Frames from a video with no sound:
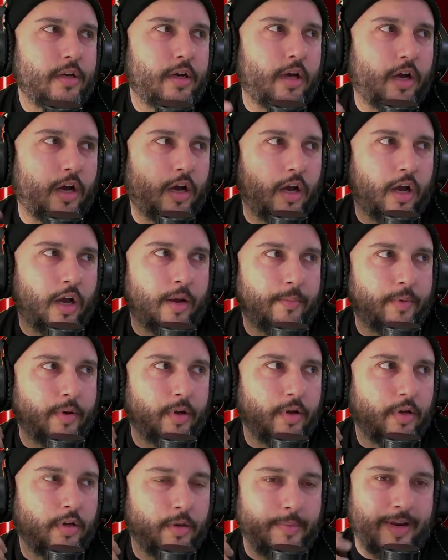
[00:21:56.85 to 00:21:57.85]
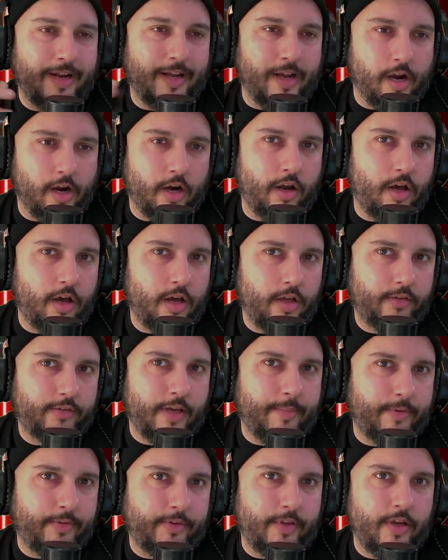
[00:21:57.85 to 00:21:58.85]
Could be like a claw type
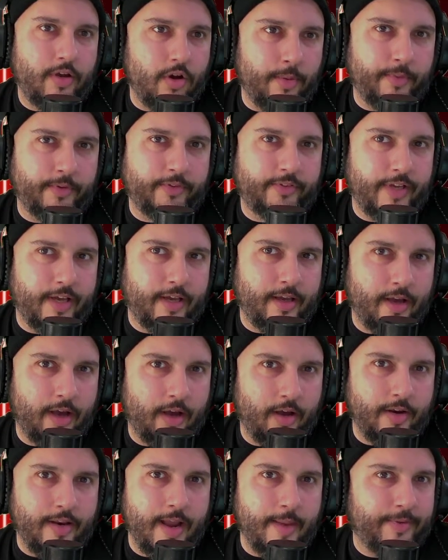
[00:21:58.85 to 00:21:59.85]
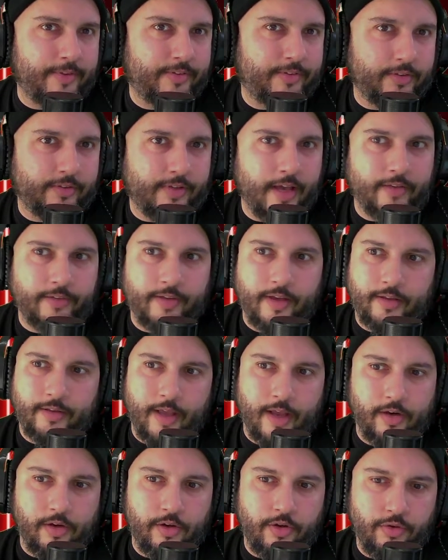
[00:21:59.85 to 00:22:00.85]
of thing, almost like how Nemesis has like
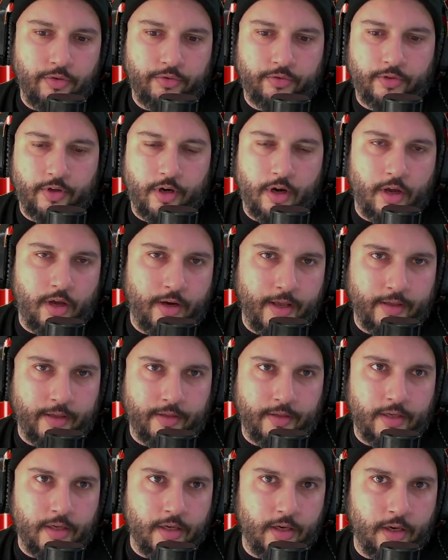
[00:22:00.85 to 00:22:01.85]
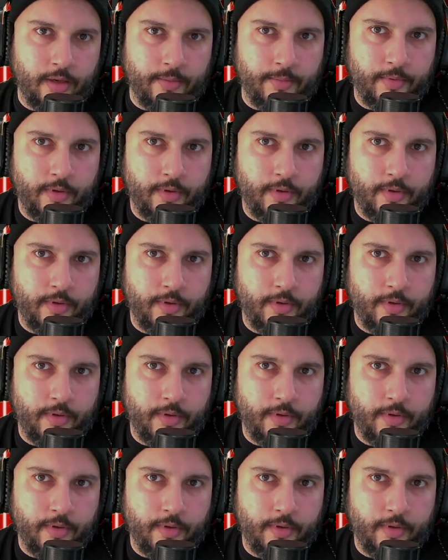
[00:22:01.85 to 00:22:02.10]
that huge claw, like the